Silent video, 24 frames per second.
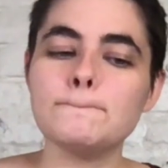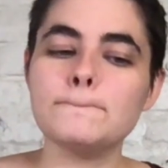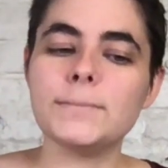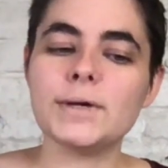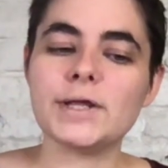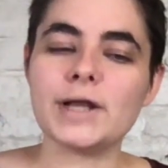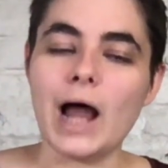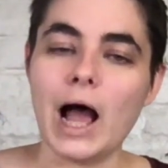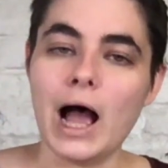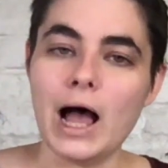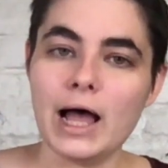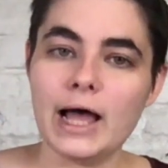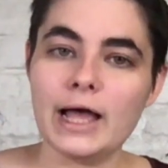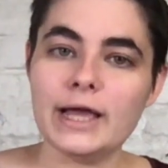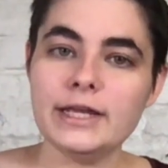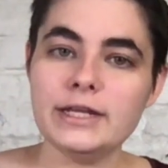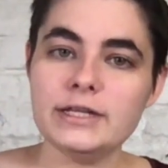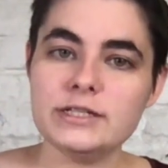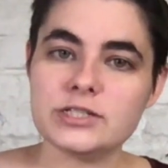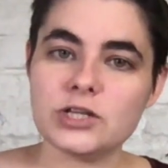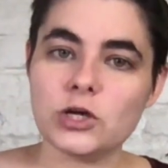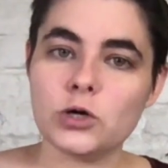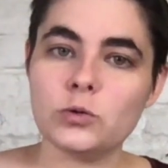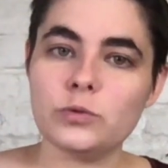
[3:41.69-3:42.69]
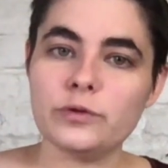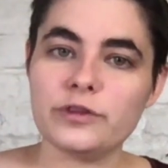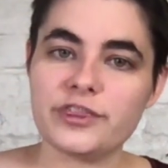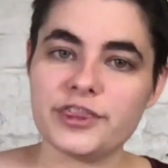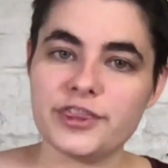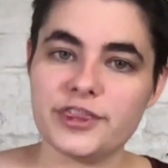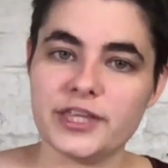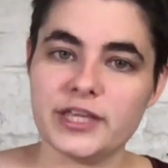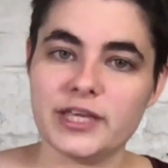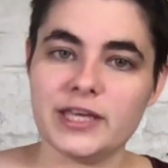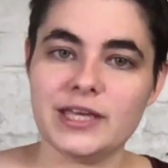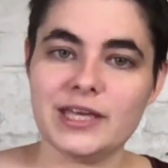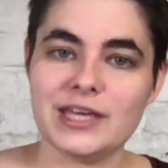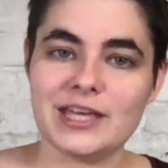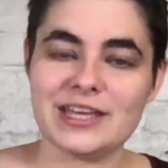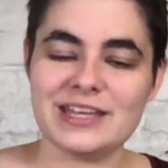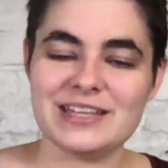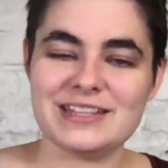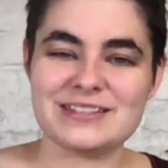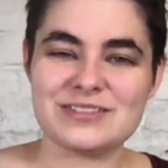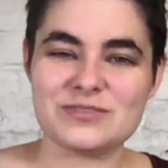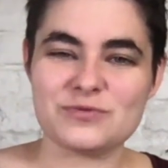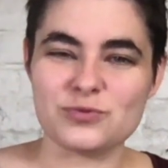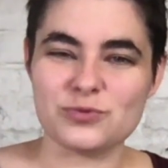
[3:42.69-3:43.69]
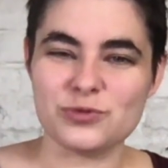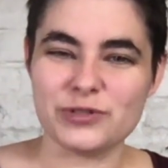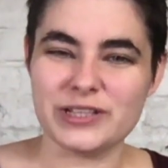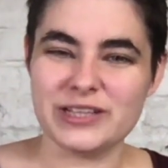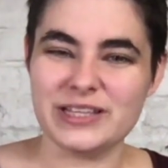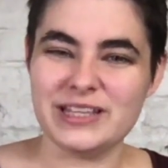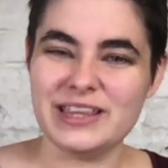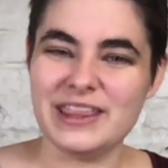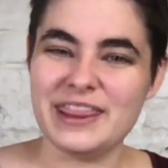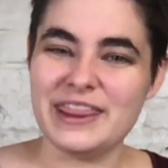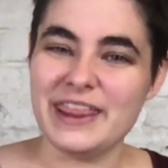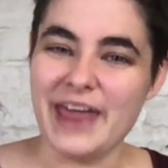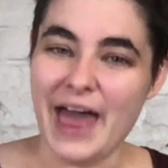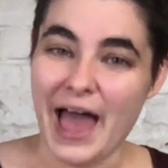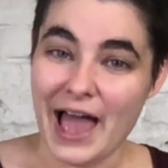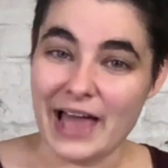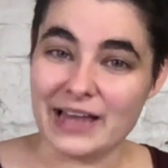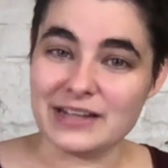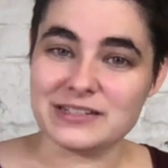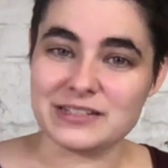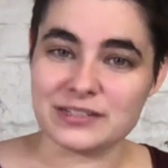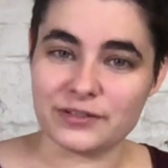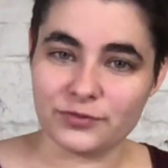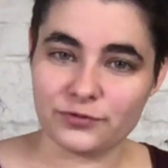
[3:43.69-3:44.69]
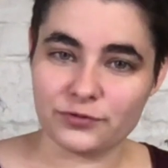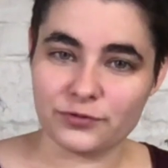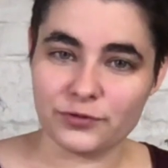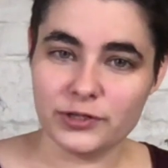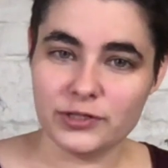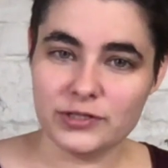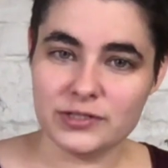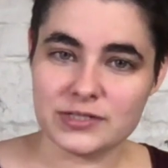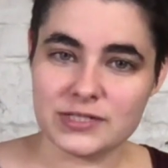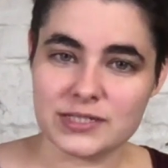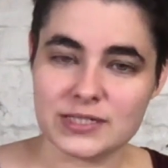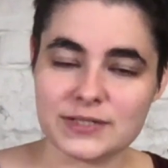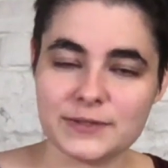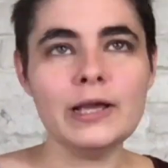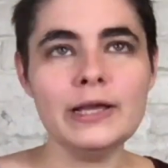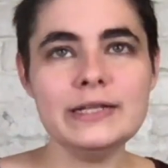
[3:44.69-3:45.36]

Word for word: but I don't think it's really that different.